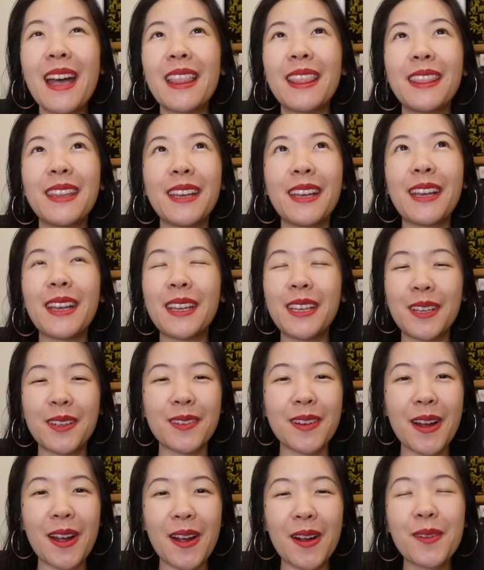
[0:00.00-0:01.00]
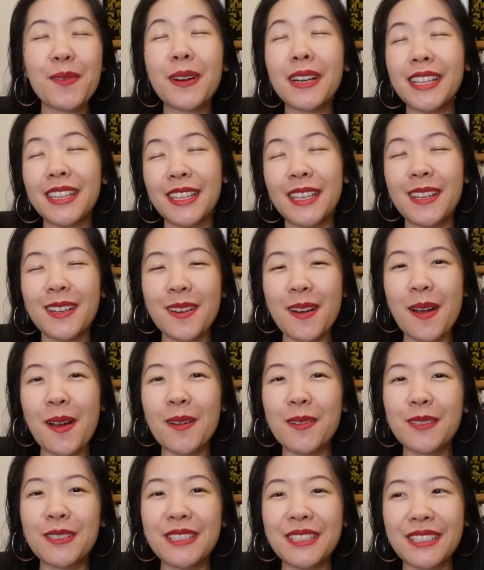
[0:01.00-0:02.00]
The hero, one of the
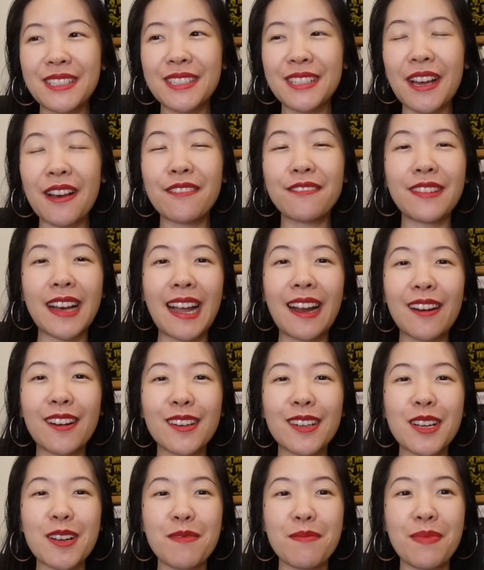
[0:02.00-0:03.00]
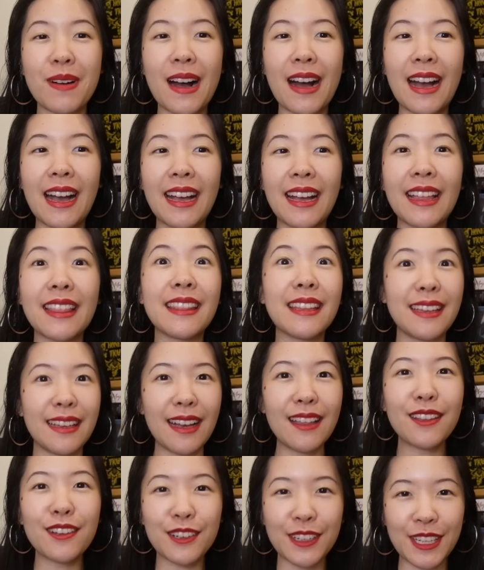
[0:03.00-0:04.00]
heroes just got fired by the
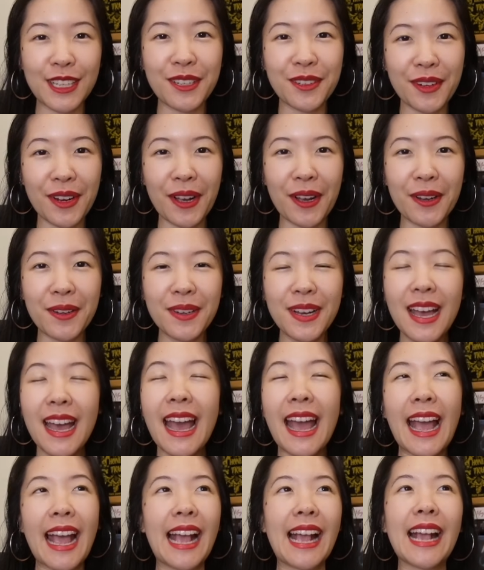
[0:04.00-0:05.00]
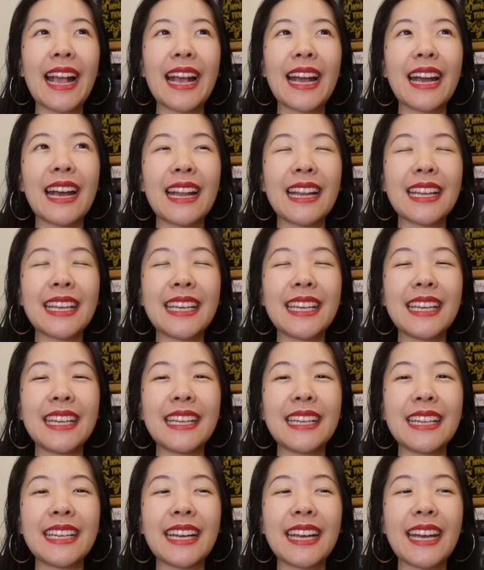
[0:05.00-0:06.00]
other hero and
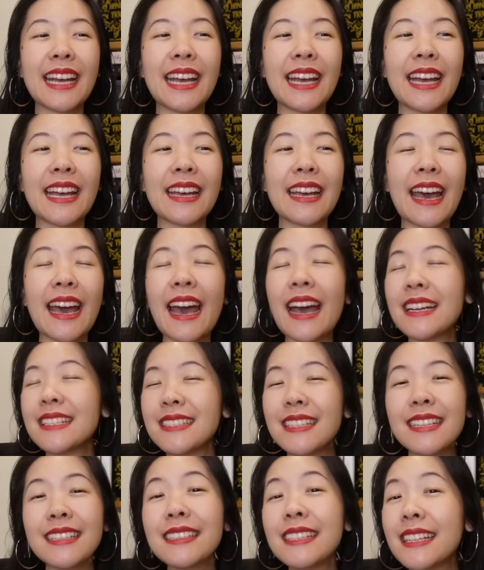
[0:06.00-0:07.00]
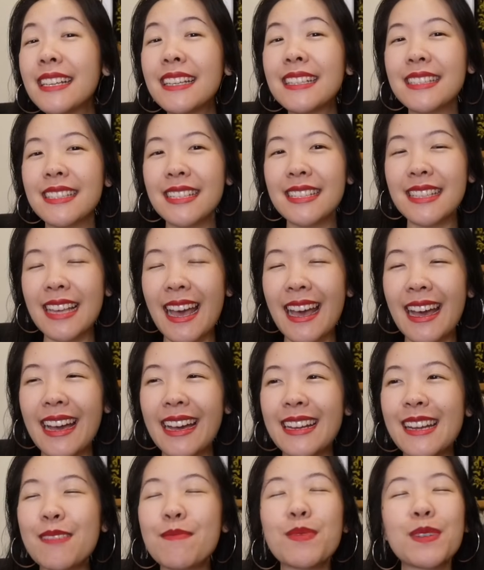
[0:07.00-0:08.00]
he accidentally hits his
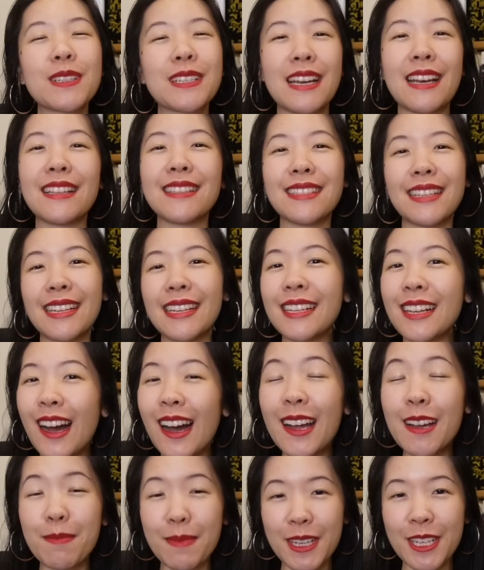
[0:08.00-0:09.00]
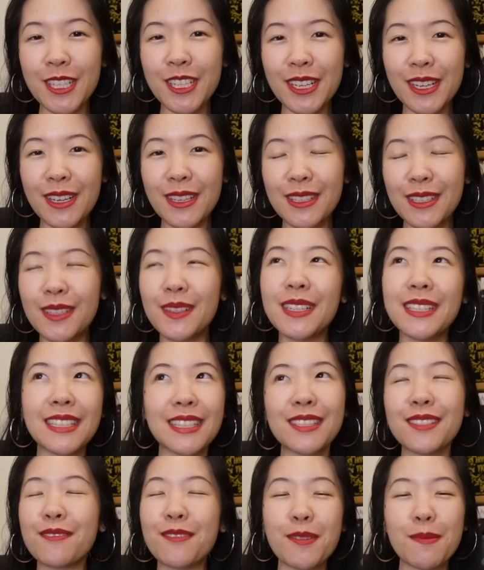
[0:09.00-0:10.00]
head and pretends that he got amnesia so he
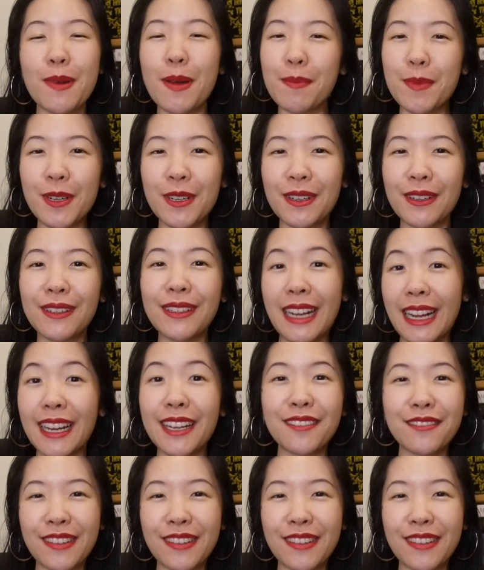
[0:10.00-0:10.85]
doesn't remember getting